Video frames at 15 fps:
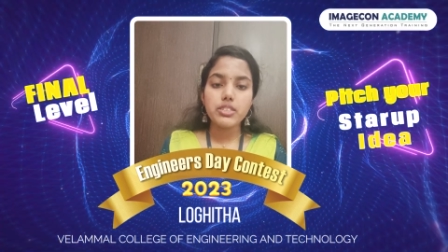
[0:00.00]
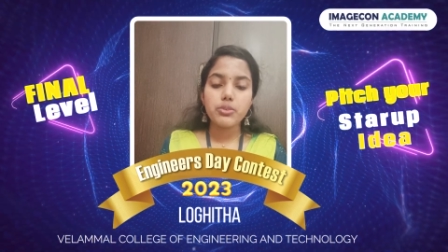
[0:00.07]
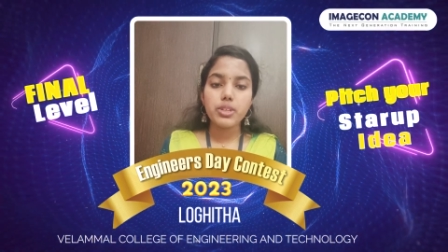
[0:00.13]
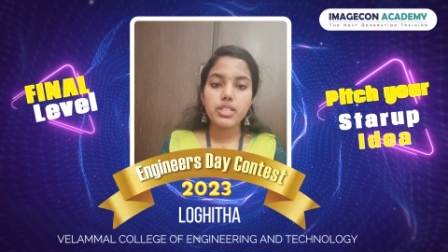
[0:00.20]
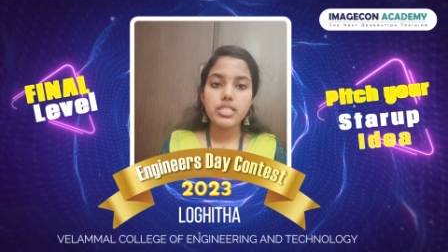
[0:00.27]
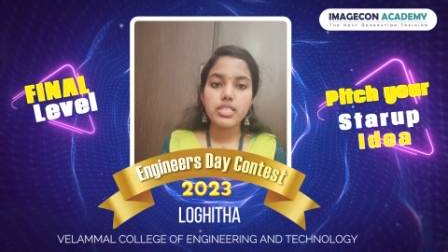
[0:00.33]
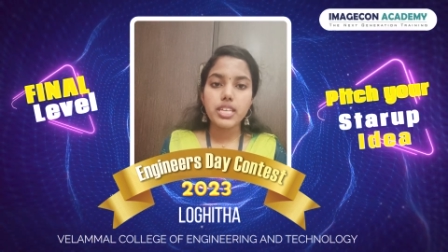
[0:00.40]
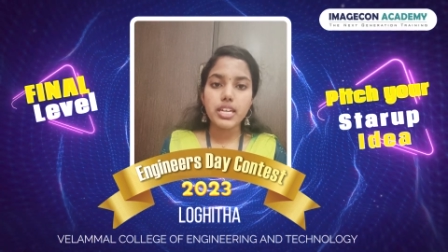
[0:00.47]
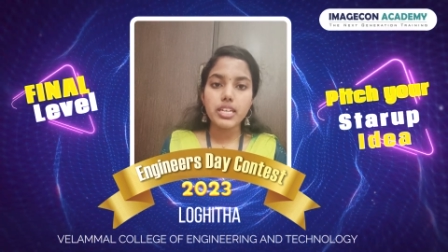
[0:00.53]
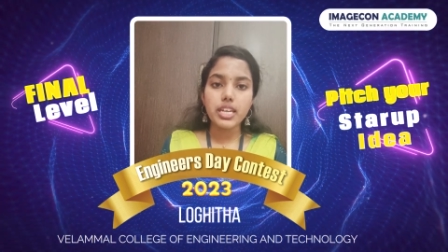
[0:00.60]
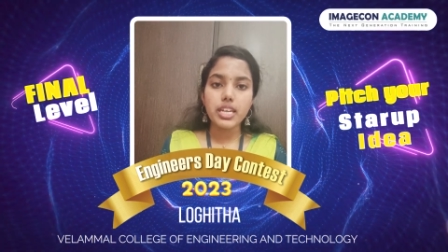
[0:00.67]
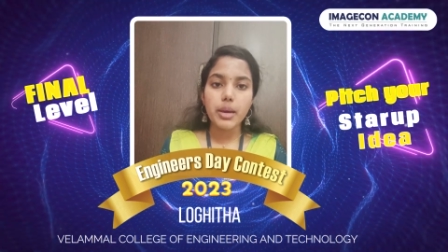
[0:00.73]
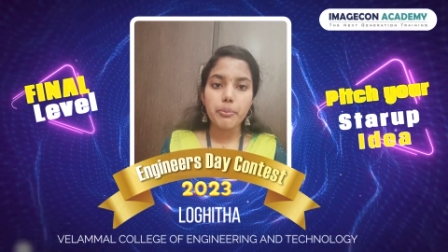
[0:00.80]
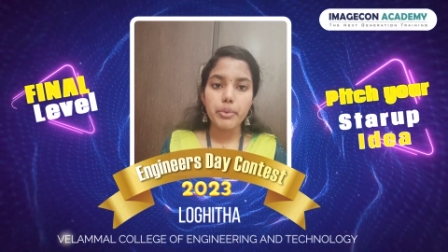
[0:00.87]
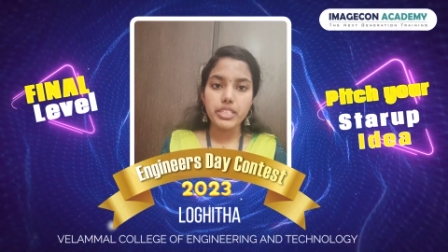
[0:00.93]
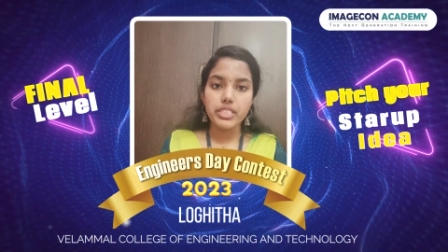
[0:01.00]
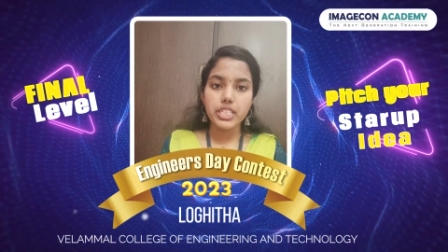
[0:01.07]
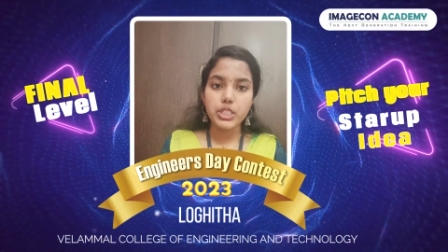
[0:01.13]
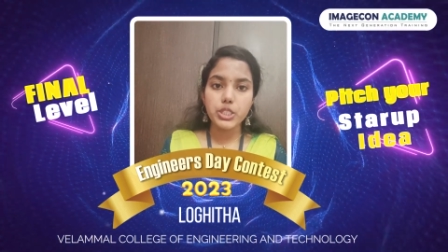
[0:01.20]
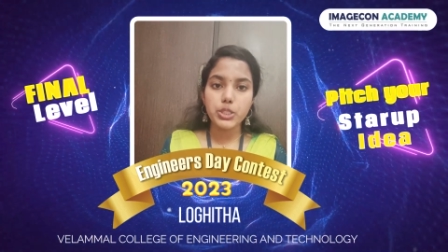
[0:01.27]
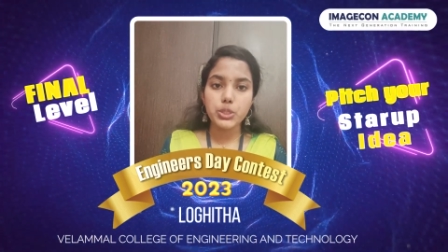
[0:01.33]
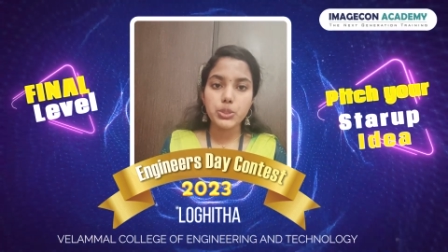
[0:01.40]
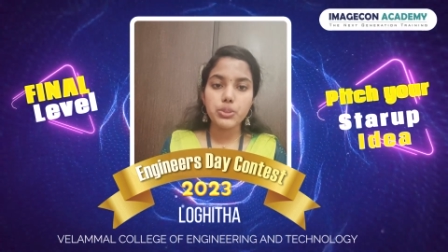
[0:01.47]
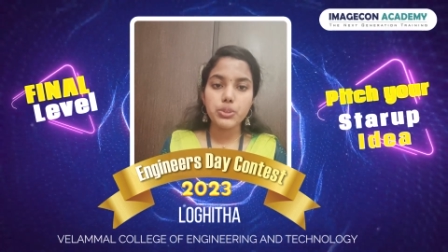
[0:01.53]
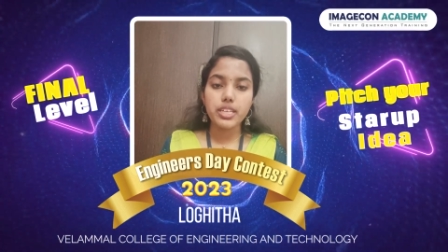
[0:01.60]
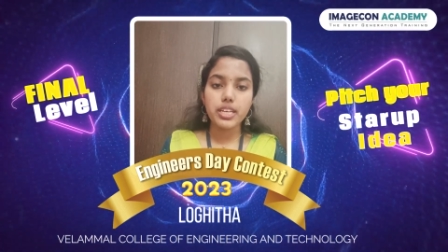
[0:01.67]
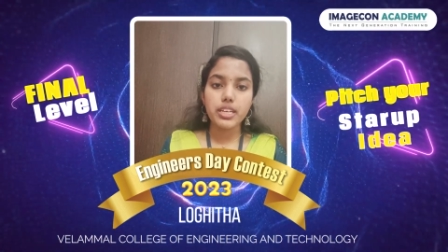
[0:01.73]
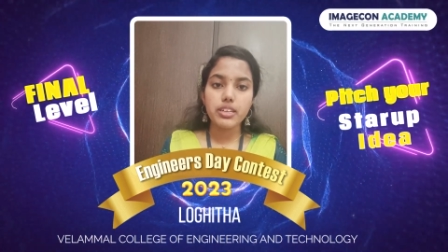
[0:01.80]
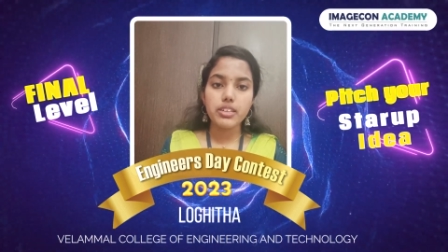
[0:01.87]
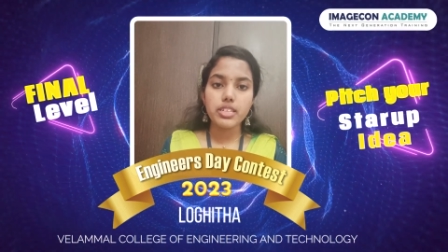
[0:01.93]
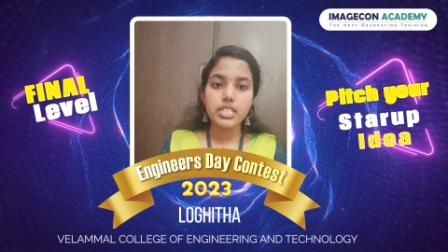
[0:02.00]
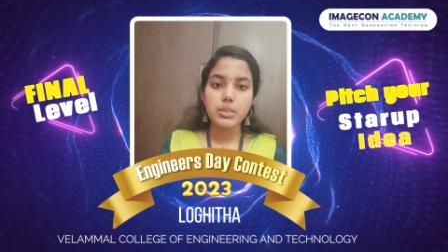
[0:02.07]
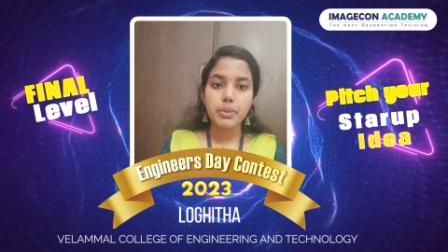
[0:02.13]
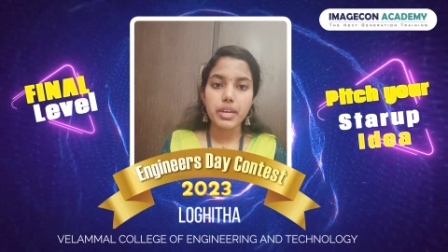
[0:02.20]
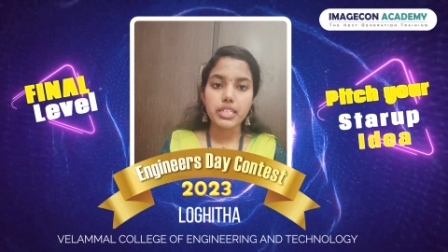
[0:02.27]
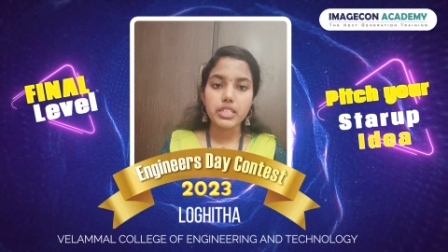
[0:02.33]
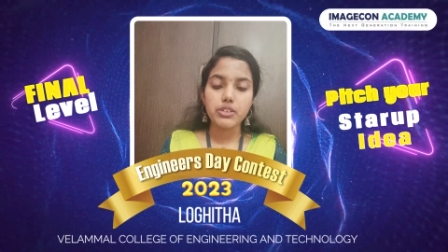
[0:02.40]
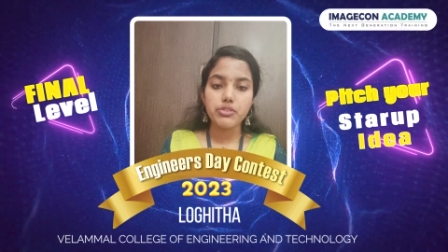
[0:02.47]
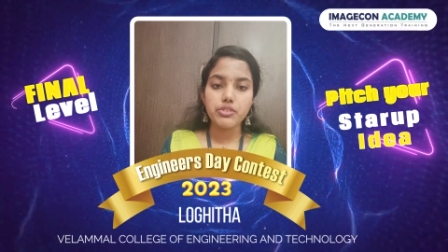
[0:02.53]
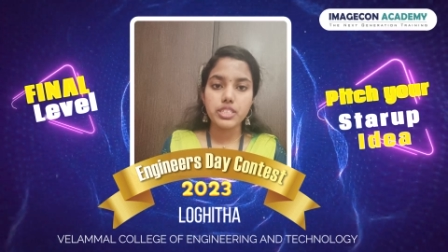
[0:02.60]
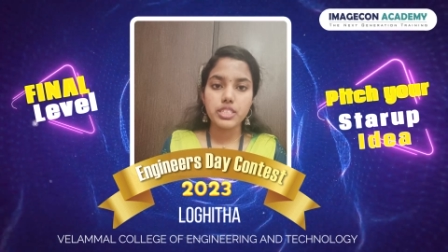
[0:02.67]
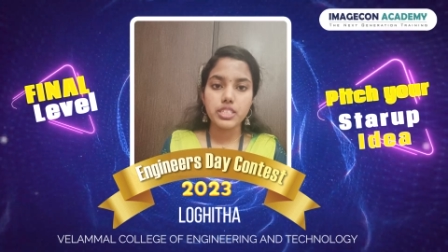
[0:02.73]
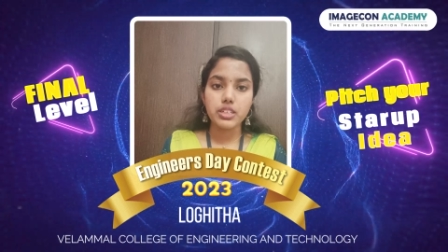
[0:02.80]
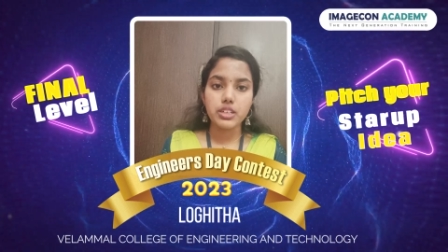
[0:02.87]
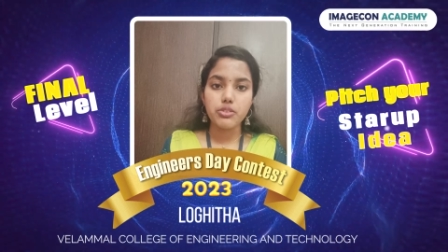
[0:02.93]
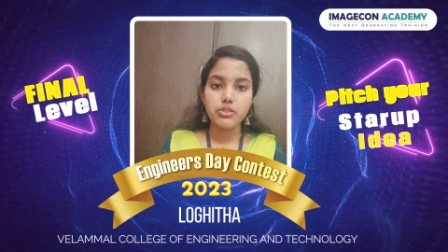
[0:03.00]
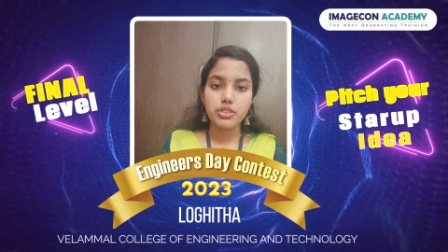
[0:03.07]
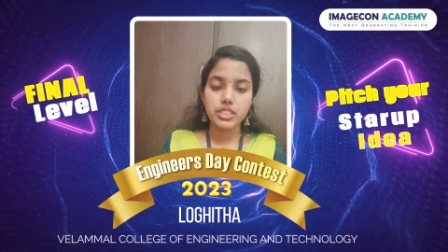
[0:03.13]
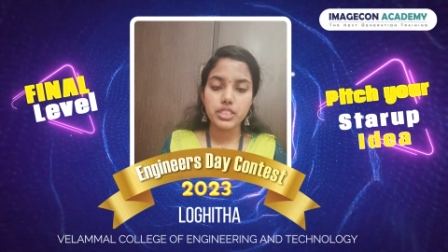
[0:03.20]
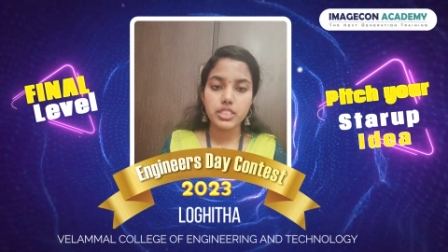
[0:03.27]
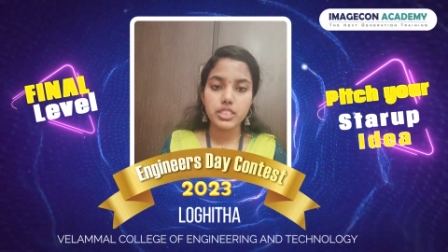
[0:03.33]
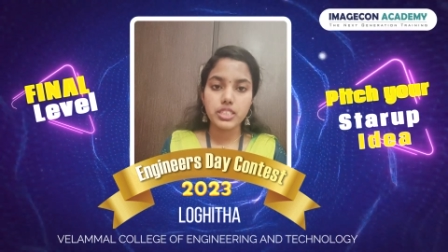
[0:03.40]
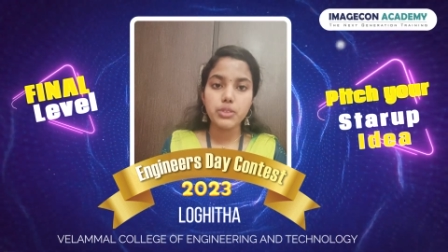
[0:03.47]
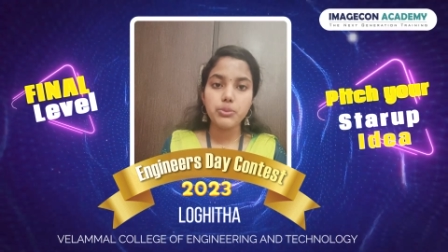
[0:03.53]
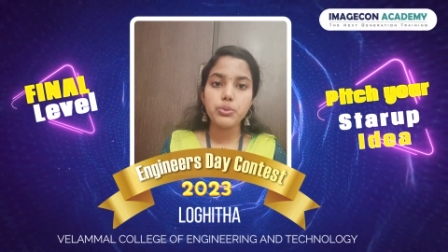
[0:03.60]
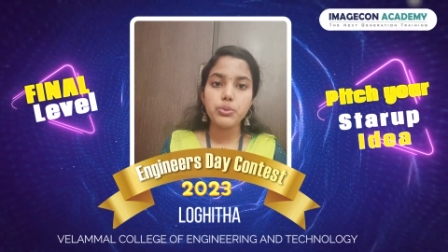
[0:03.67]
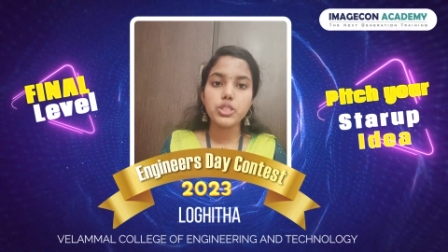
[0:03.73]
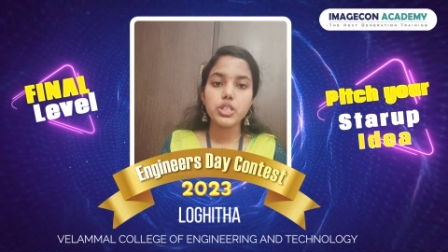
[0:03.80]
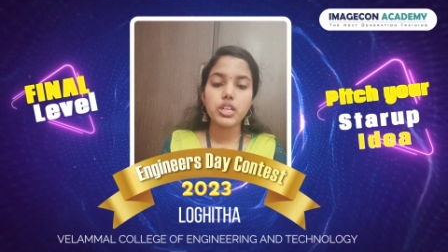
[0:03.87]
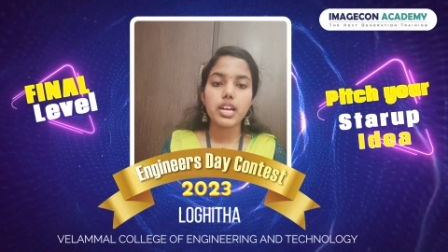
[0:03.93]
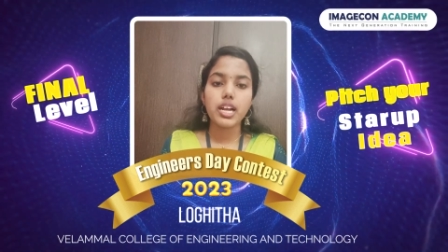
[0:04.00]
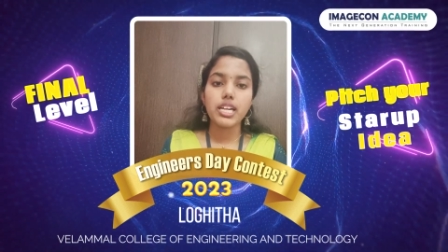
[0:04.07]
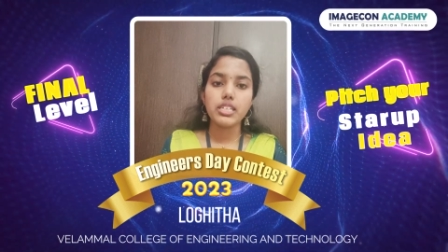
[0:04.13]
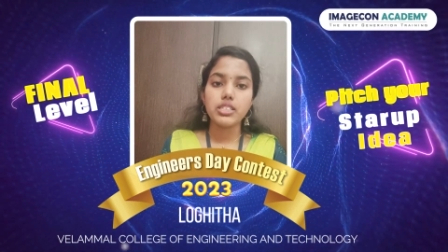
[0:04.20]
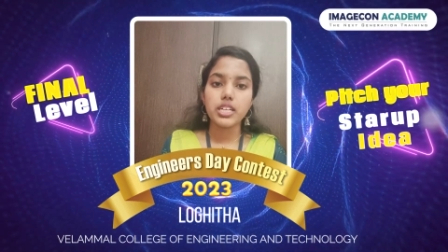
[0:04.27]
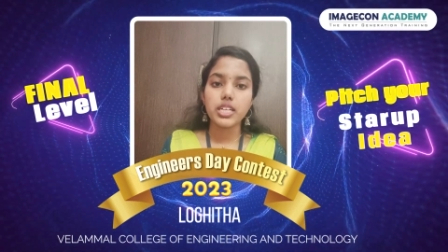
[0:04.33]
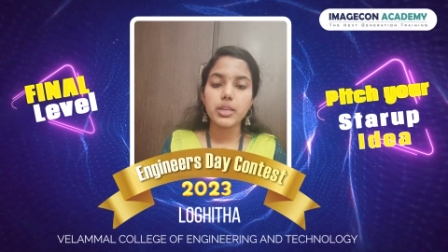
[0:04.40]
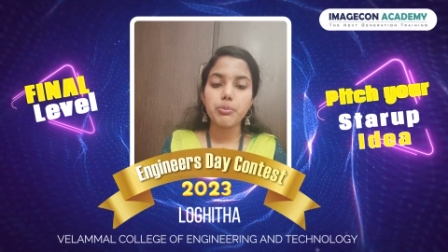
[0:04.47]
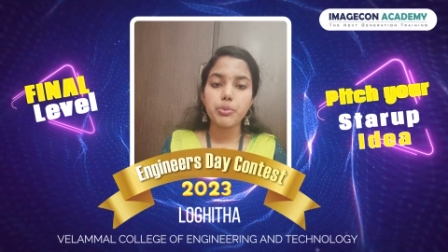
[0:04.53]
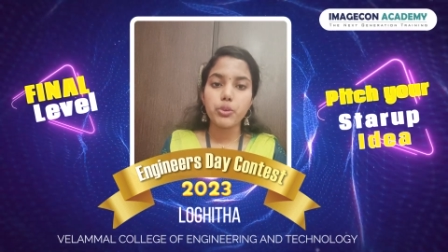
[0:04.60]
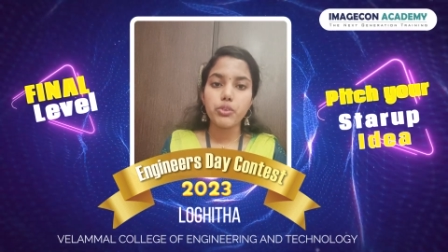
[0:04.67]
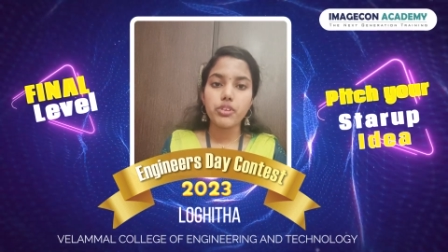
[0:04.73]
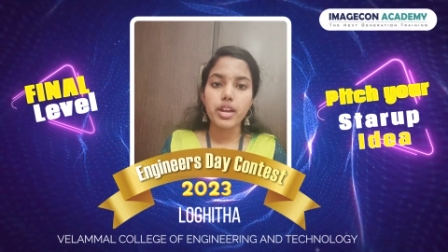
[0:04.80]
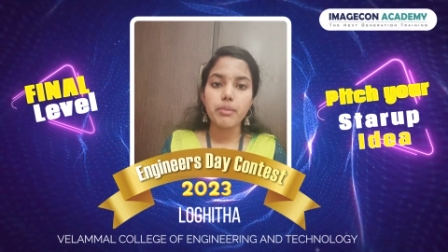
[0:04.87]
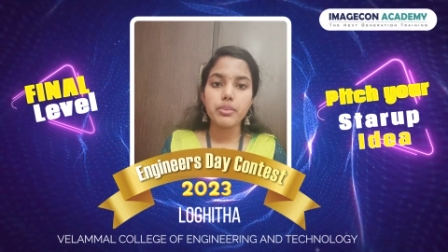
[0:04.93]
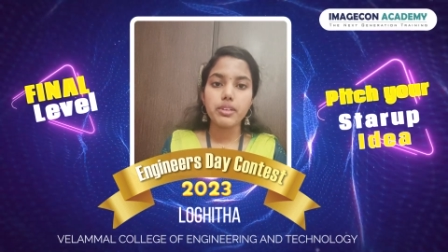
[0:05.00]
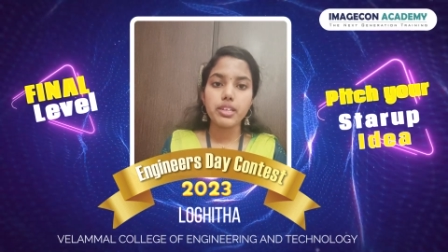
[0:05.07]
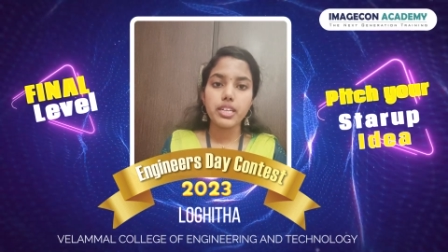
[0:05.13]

will send a message to their respective phys physician which are already programmed